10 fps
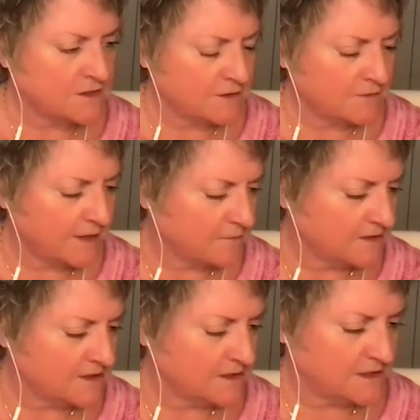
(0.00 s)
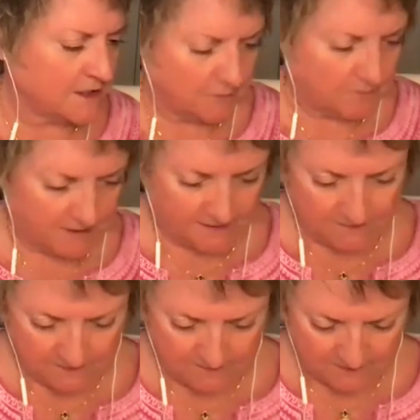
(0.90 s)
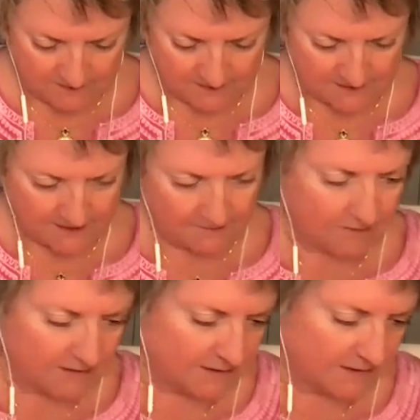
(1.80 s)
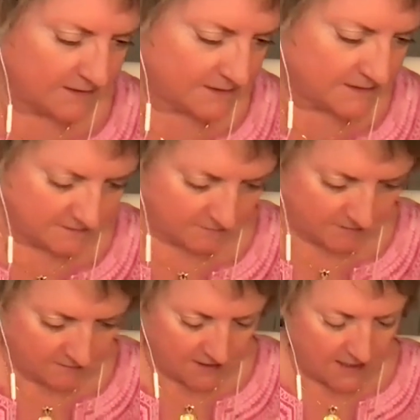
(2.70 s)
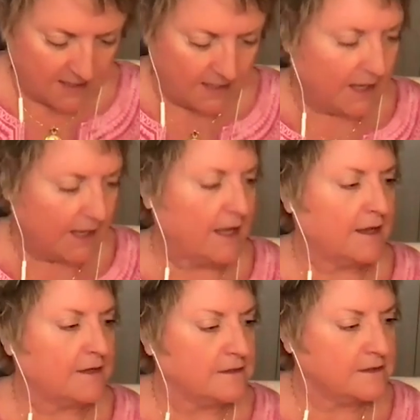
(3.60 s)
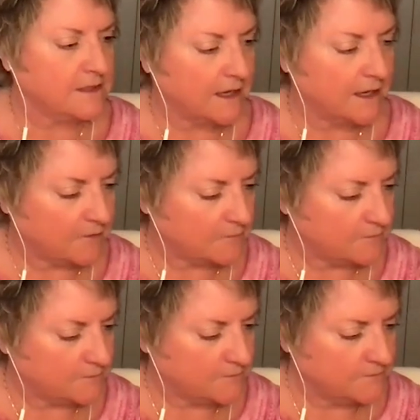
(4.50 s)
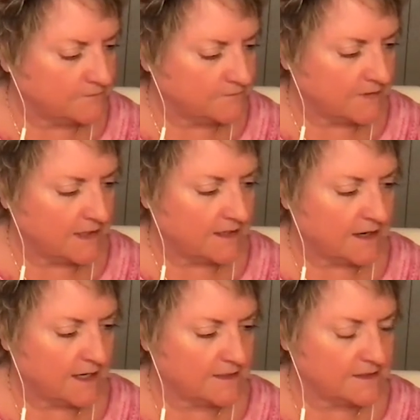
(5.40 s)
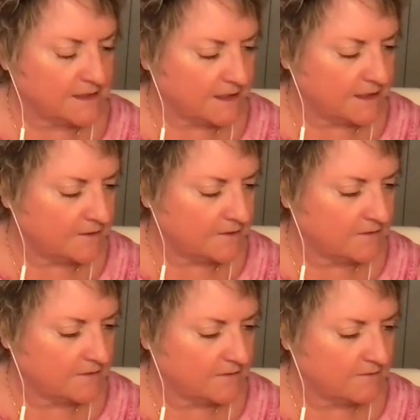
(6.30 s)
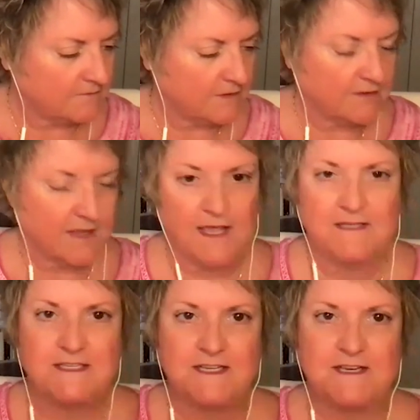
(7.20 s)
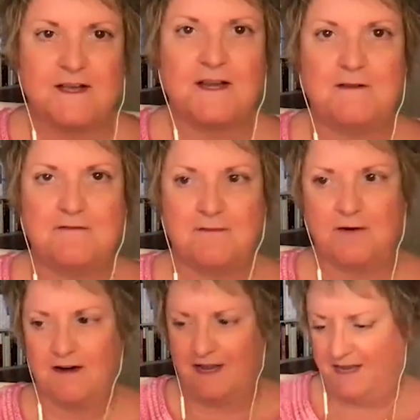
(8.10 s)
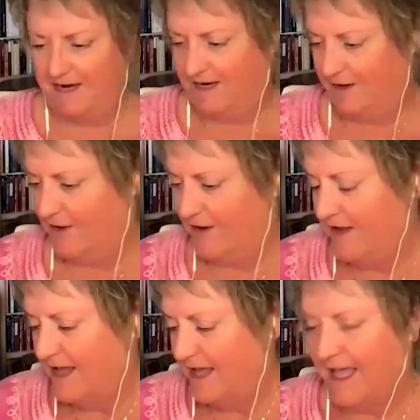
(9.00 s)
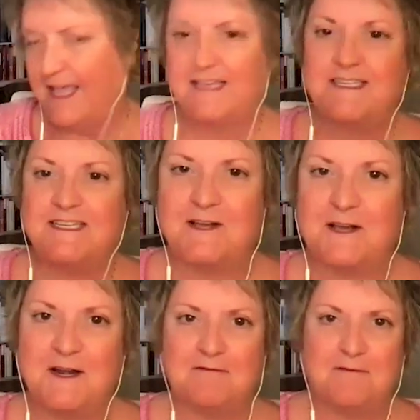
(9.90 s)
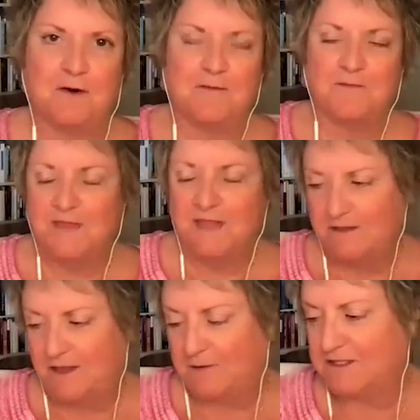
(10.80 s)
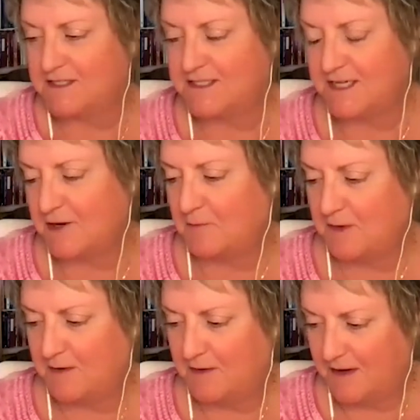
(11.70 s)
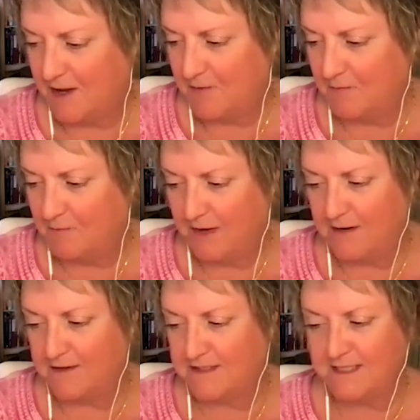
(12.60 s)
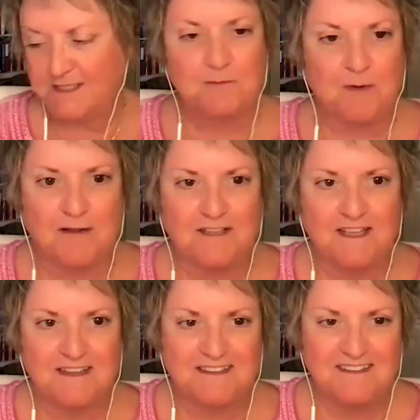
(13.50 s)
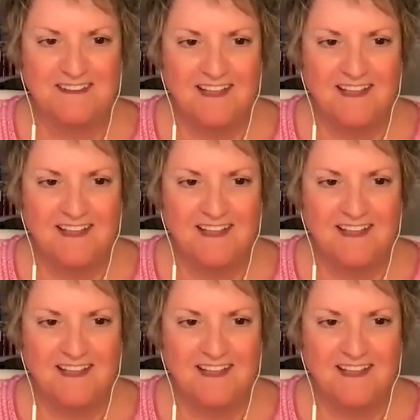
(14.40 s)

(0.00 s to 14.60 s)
So there was a gentleman, let's see, where is this quote? And in 1894, I got it here. 1894, there was a gentleman named Baird T. Spalding,